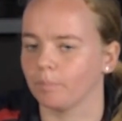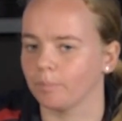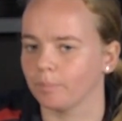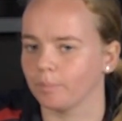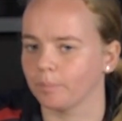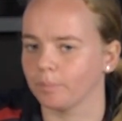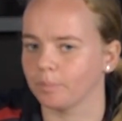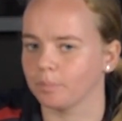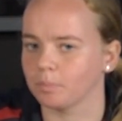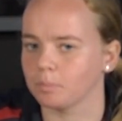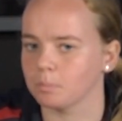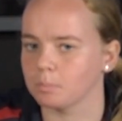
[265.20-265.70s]

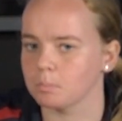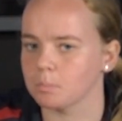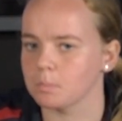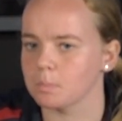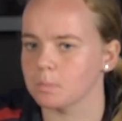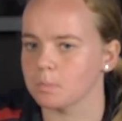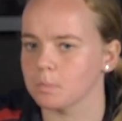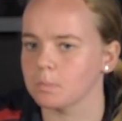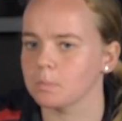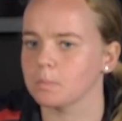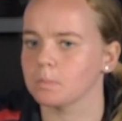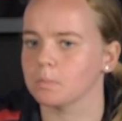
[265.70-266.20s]

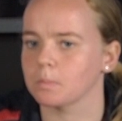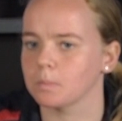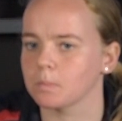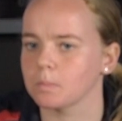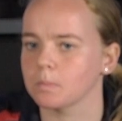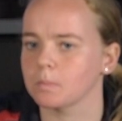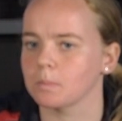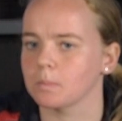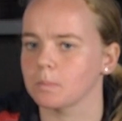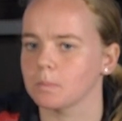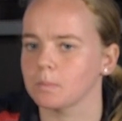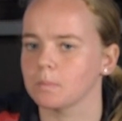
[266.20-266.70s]

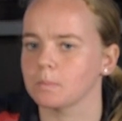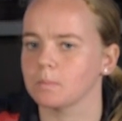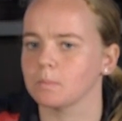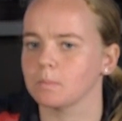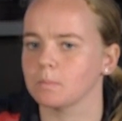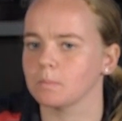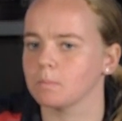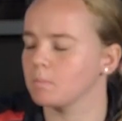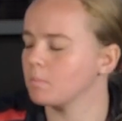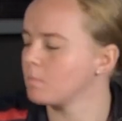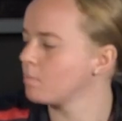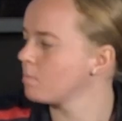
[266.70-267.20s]

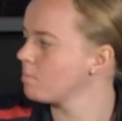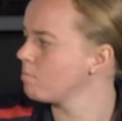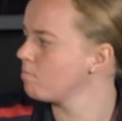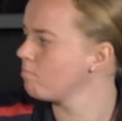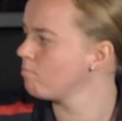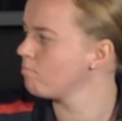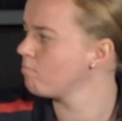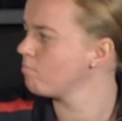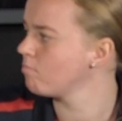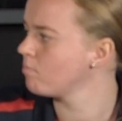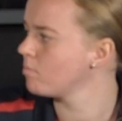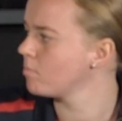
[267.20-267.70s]

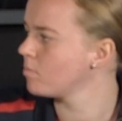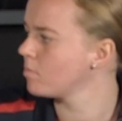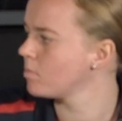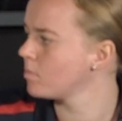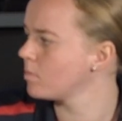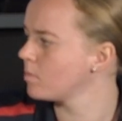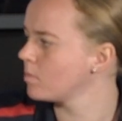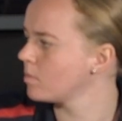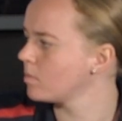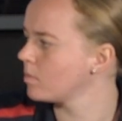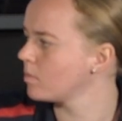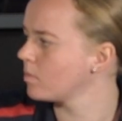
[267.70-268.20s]

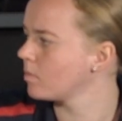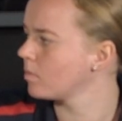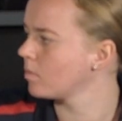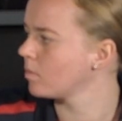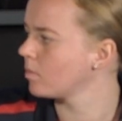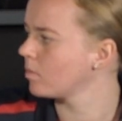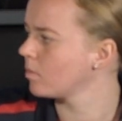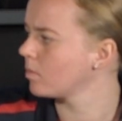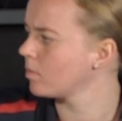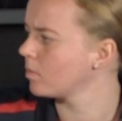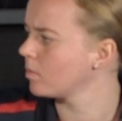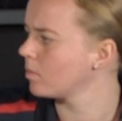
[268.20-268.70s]

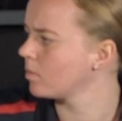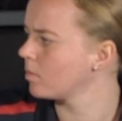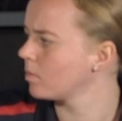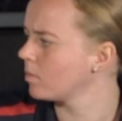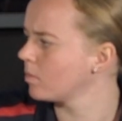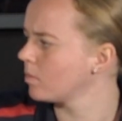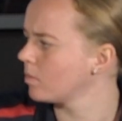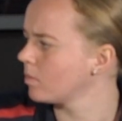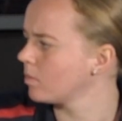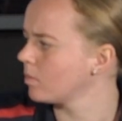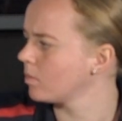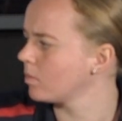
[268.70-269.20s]

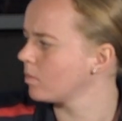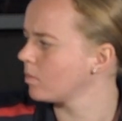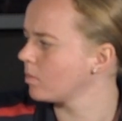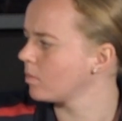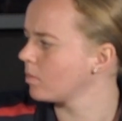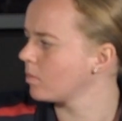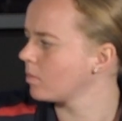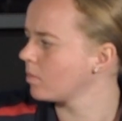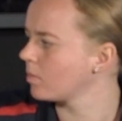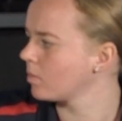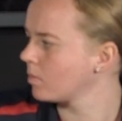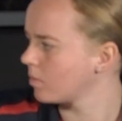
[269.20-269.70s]

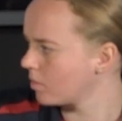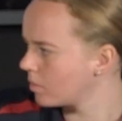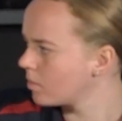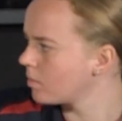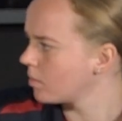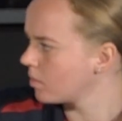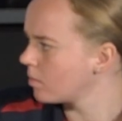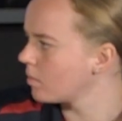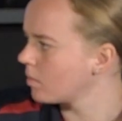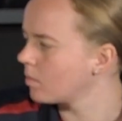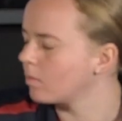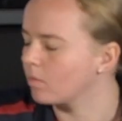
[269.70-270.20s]

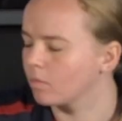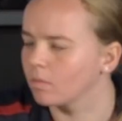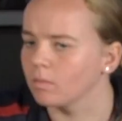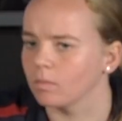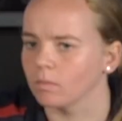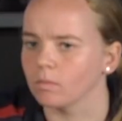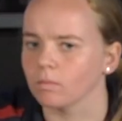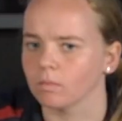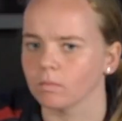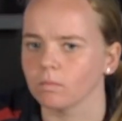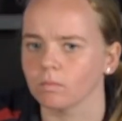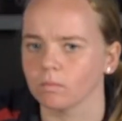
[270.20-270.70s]

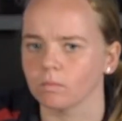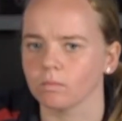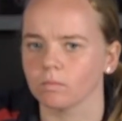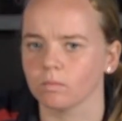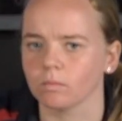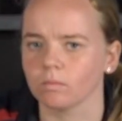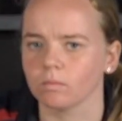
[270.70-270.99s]
(not speaking)